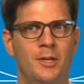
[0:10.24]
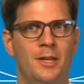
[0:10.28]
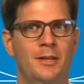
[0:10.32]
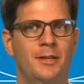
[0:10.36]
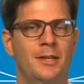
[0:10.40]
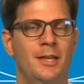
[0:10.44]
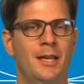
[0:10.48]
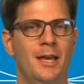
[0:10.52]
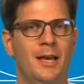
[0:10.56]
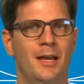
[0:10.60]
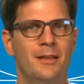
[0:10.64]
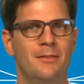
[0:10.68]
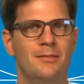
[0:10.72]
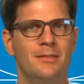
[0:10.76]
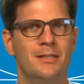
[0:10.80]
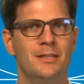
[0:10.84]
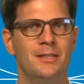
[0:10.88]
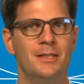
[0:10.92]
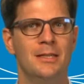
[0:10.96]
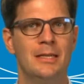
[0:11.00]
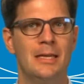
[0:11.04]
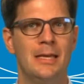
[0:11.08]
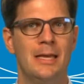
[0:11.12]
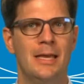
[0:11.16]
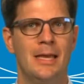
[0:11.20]
at
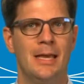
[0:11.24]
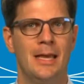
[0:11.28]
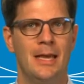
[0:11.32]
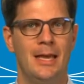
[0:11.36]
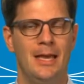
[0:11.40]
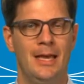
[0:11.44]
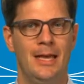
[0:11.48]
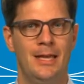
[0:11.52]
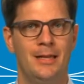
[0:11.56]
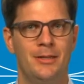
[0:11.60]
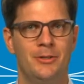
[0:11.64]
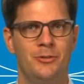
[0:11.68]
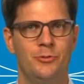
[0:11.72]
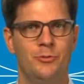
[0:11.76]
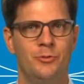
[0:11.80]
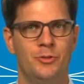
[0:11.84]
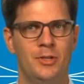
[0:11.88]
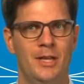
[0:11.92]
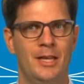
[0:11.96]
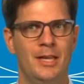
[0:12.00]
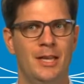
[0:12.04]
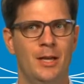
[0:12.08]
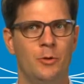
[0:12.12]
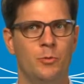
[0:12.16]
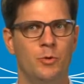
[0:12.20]
EASA, and
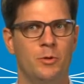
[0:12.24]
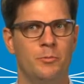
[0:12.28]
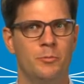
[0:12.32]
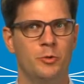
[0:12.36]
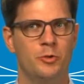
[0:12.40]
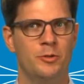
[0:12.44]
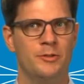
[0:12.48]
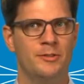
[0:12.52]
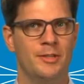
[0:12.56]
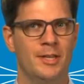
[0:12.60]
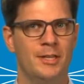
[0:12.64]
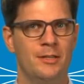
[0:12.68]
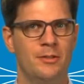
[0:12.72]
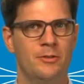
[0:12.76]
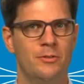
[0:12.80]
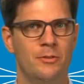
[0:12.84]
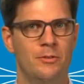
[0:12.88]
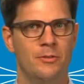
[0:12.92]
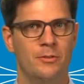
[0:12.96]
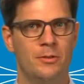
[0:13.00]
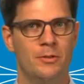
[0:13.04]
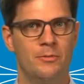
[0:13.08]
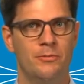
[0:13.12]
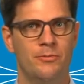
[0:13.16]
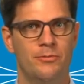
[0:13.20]
today I will present you
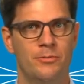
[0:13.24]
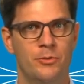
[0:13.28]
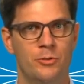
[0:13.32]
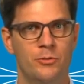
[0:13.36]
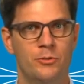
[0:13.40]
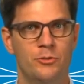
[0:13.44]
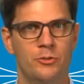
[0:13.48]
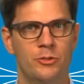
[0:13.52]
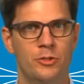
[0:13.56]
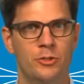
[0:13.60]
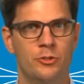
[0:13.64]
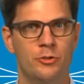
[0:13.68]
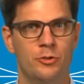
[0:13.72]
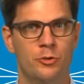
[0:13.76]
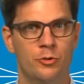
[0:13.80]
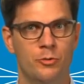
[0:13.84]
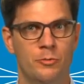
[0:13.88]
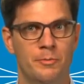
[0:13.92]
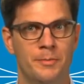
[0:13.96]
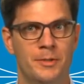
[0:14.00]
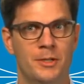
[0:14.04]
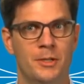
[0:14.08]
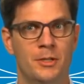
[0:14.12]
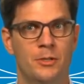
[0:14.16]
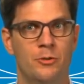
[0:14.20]
the future
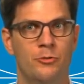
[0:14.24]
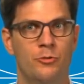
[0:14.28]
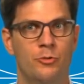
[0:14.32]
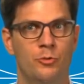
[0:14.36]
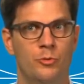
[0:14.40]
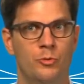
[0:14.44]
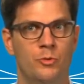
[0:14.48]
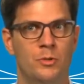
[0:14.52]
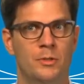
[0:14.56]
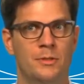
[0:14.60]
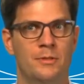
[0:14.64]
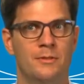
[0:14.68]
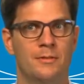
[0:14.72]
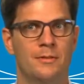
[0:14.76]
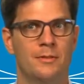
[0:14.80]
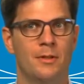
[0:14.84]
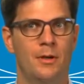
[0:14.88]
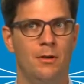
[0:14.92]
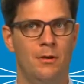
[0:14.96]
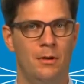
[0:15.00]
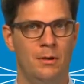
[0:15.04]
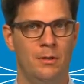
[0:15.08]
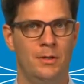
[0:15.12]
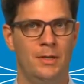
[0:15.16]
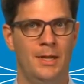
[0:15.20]
European rules
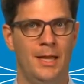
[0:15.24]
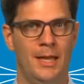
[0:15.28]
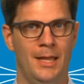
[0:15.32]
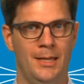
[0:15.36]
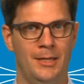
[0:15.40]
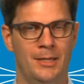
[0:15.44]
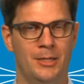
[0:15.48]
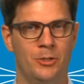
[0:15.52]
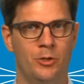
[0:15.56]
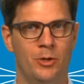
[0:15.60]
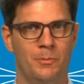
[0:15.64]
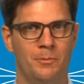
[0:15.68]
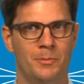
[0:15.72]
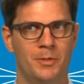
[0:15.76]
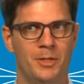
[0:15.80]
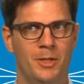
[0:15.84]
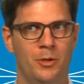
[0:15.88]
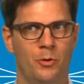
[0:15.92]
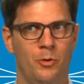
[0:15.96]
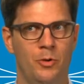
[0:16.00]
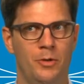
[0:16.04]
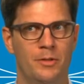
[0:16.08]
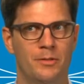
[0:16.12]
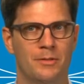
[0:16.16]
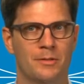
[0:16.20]
on helicopter
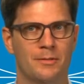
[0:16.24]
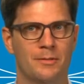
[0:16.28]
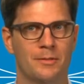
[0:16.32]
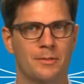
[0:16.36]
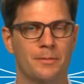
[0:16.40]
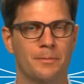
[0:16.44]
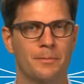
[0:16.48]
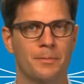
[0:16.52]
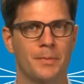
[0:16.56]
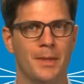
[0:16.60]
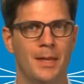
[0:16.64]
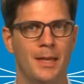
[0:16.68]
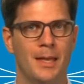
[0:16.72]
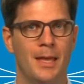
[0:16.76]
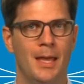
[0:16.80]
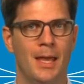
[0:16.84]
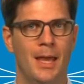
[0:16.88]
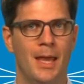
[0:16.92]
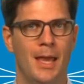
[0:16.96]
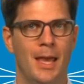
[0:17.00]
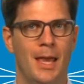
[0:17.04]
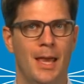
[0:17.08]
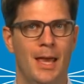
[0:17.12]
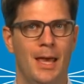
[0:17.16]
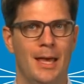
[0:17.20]
hoist.
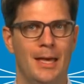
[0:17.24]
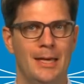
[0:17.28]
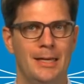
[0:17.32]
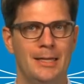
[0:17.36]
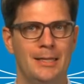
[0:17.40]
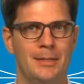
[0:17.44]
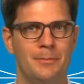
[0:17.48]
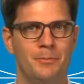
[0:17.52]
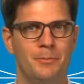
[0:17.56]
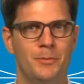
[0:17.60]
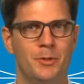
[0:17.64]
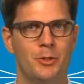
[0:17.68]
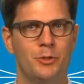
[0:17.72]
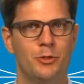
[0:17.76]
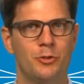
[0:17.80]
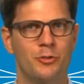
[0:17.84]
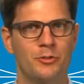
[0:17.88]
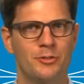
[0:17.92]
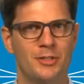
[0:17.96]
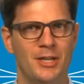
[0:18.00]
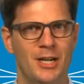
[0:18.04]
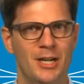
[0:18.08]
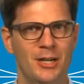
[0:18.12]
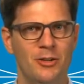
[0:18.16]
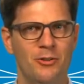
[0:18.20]
To
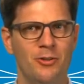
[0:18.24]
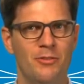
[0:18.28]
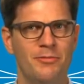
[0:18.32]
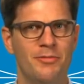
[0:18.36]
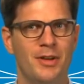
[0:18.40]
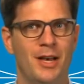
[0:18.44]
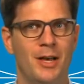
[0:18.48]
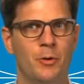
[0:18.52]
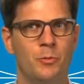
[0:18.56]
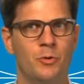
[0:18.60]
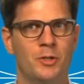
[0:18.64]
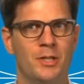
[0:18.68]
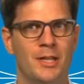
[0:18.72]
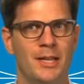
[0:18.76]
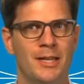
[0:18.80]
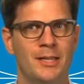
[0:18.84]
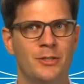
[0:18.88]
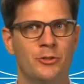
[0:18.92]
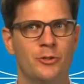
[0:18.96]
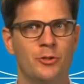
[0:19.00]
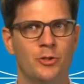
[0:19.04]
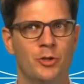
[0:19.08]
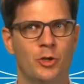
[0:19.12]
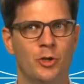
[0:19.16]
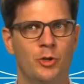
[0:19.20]
start off, I would
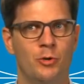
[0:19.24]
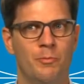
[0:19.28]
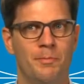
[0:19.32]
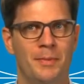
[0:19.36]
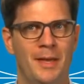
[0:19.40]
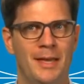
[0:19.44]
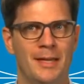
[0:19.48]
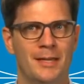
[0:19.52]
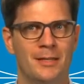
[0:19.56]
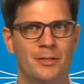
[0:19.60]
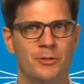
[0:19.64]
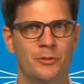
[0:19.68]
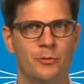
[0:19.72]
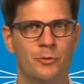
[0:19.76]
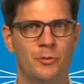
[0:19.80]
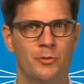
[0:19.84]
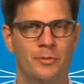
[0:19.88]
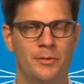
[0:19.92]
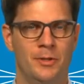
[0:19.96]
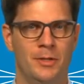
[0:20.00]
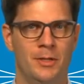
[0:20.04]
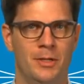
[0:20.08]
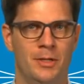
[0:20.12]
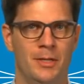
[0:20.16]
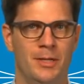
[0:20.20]
like to go back to
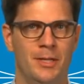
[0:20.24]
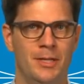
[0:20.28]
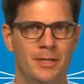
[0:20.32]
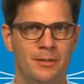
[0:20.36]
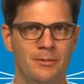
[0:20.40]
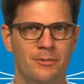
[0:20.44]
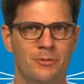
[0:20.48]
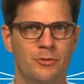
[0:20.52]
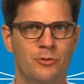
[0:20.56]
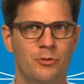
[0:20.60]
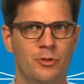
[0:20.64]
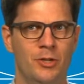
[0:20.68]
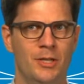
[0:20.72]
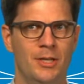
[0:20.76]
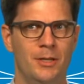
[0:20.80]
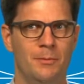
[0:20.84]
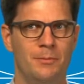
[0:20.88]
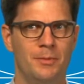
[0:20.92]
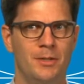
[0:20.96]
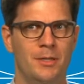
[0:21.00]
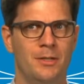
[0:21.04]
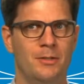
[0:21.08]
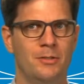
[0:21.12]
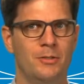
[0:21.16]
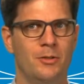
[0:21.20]
the history a
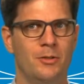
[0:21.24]
bit